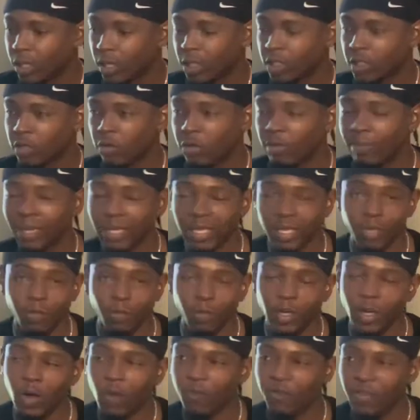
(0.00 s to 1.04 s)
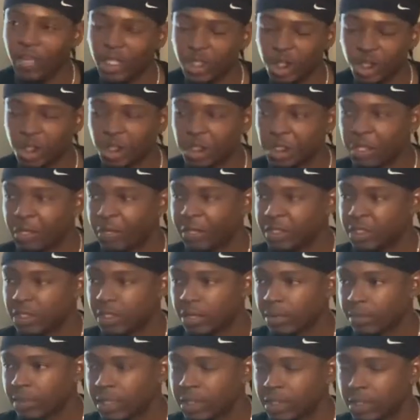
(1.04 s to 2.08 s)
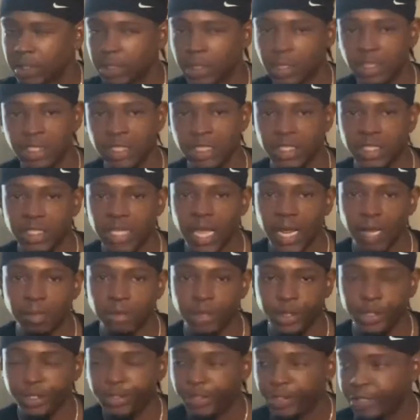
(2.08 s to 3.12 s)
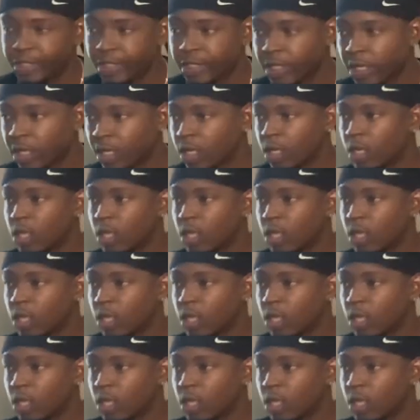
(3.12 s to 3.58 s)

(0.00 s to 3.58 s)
So we gonna finish the series up because it's a 6-game series.